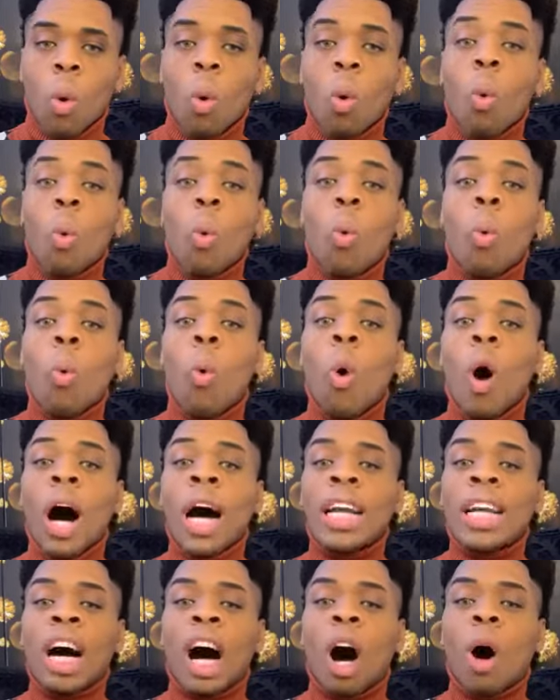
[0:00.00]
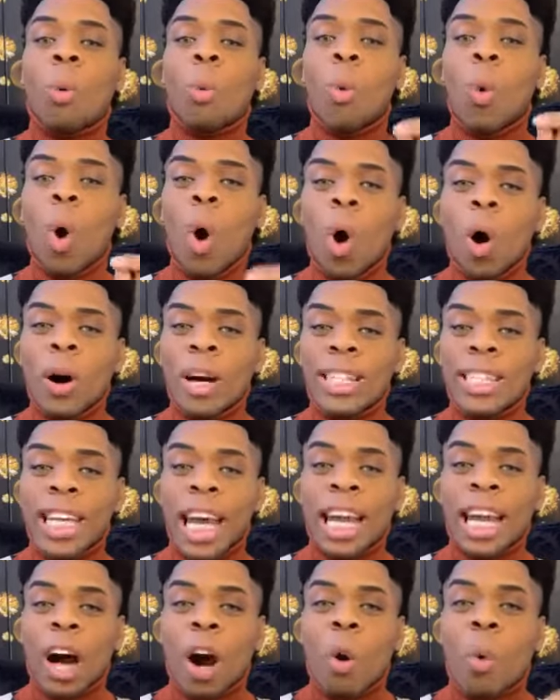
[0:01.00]
won awards
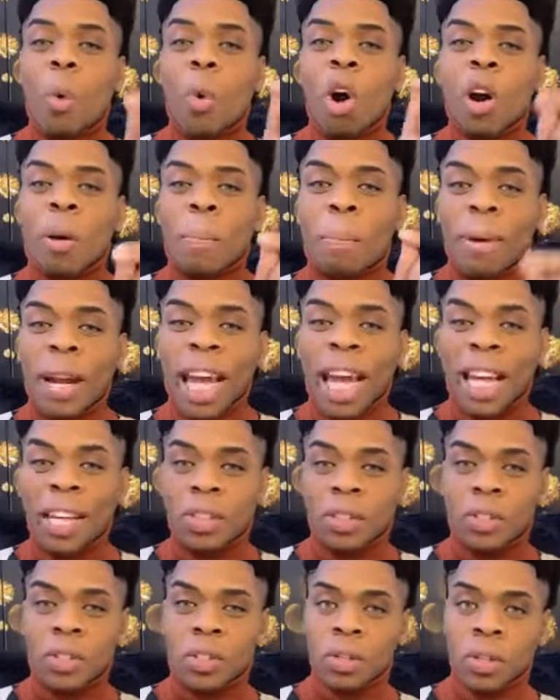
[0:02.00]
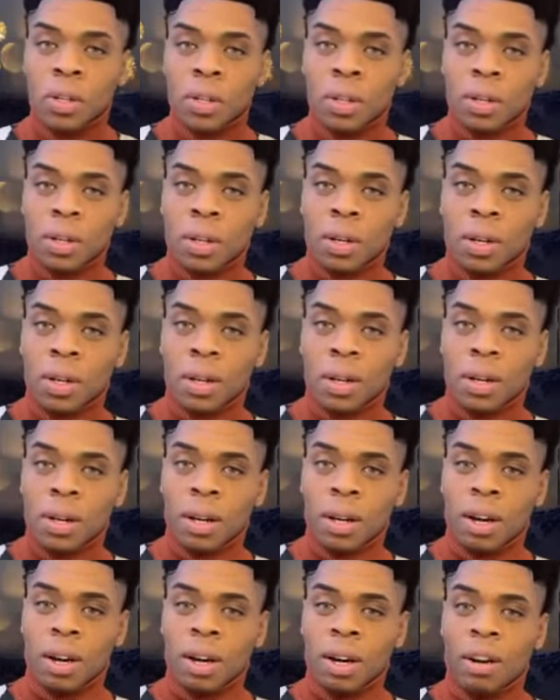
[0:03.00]
at her workplace
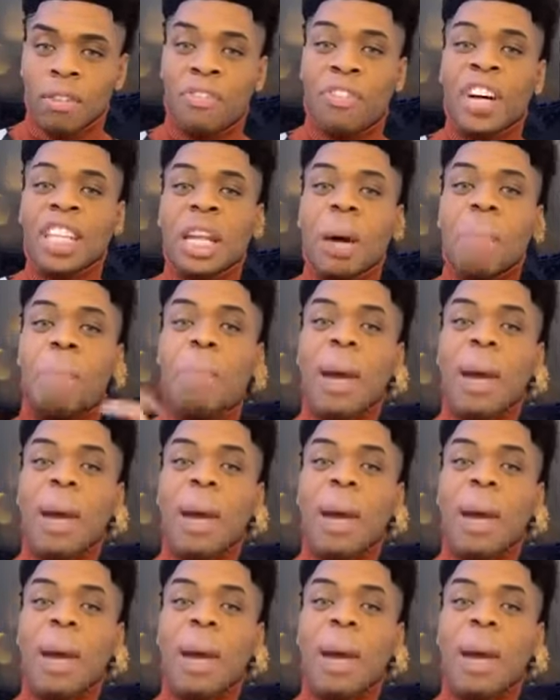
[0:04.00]
for the